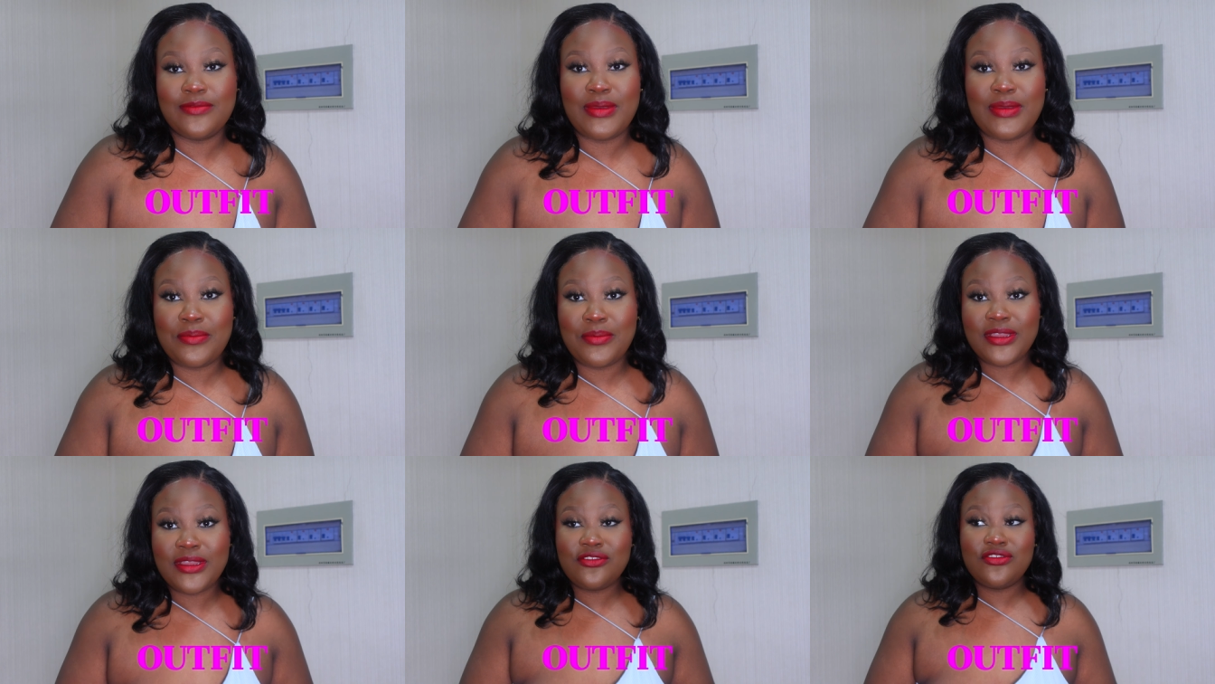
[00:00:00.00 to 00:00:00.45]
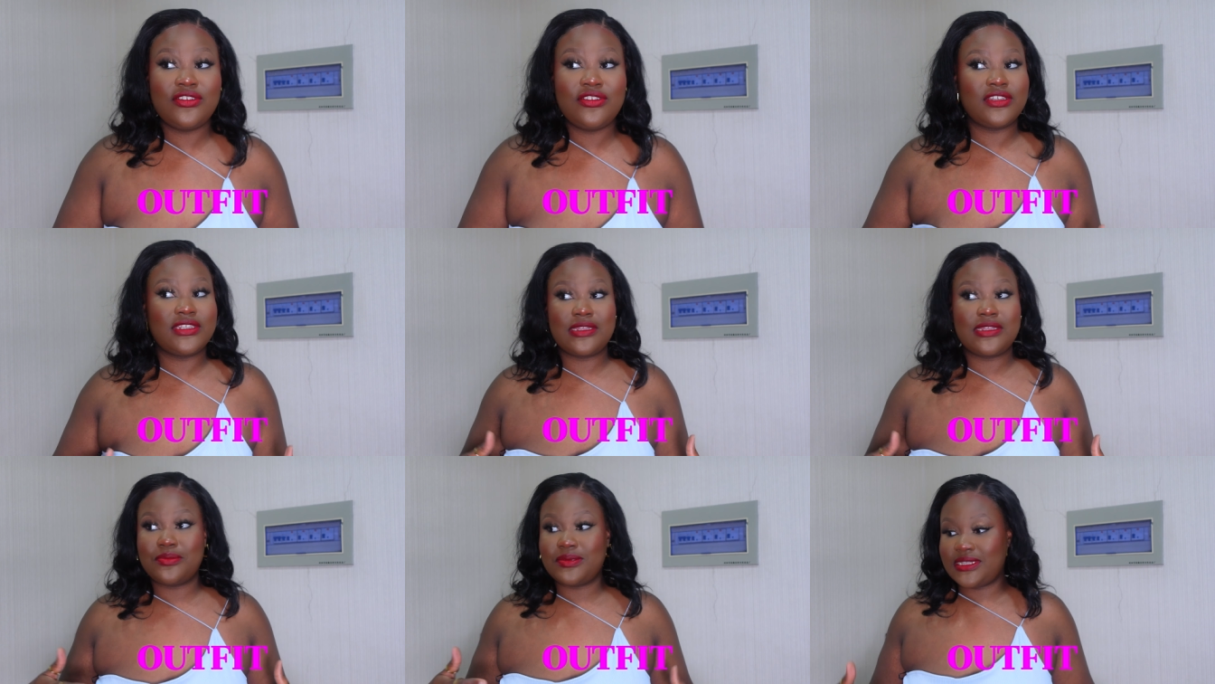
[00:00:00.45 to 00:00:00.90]
My battery
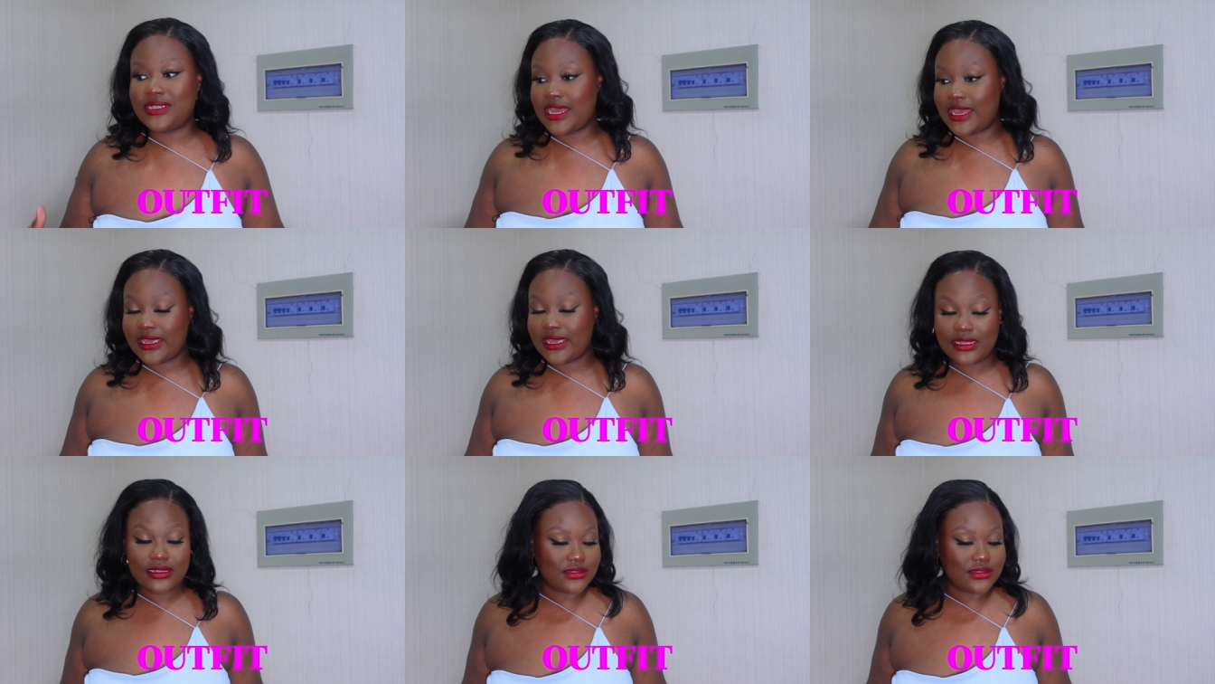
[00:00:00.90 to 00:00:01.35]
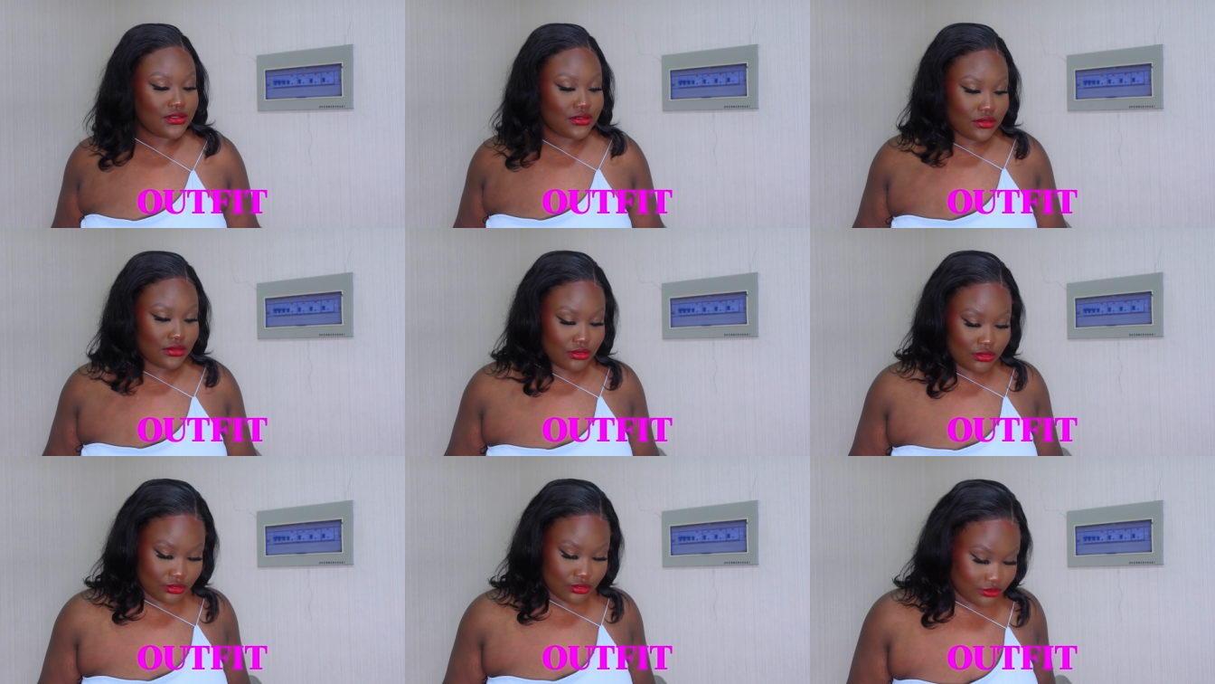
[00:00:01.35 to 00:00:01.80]
just keeps dying,
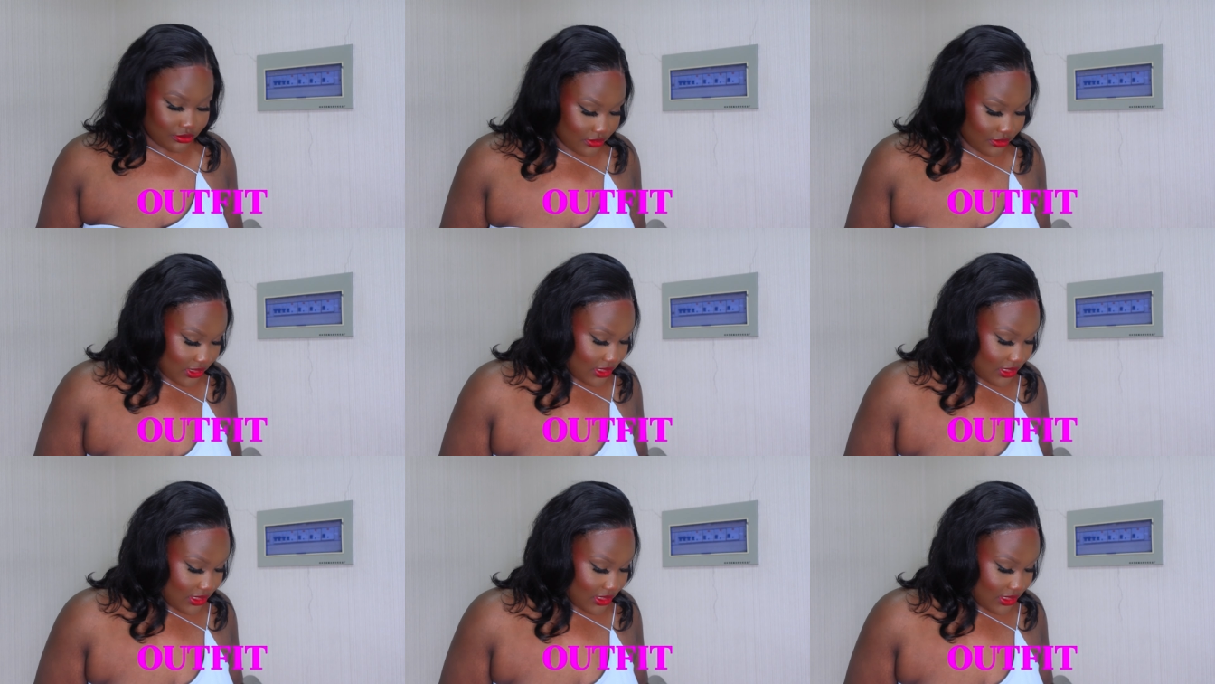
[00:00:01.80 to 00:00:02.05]
so